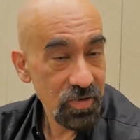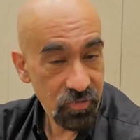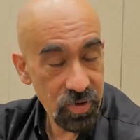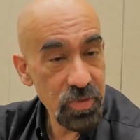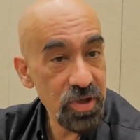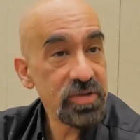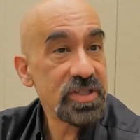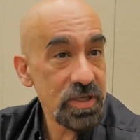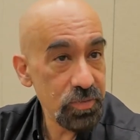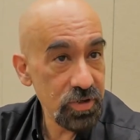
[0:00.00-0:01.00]
from those
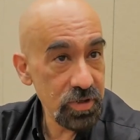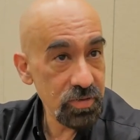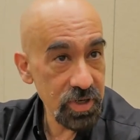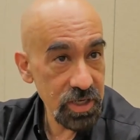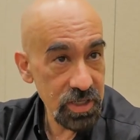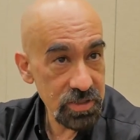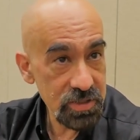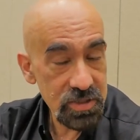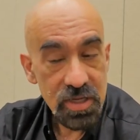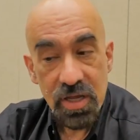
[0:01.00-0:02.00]
simple
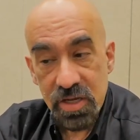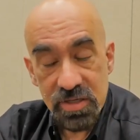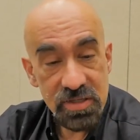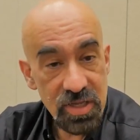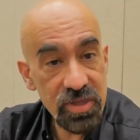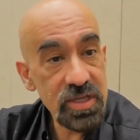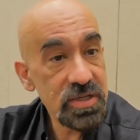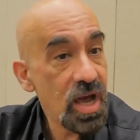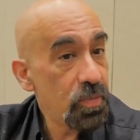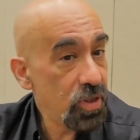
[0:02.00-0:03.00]
ingredients to something as
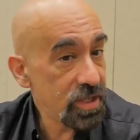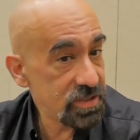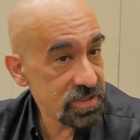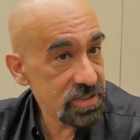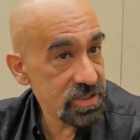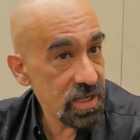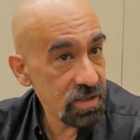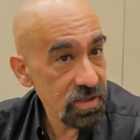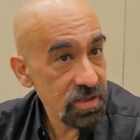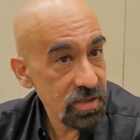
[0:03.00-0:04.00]
complex as a cell,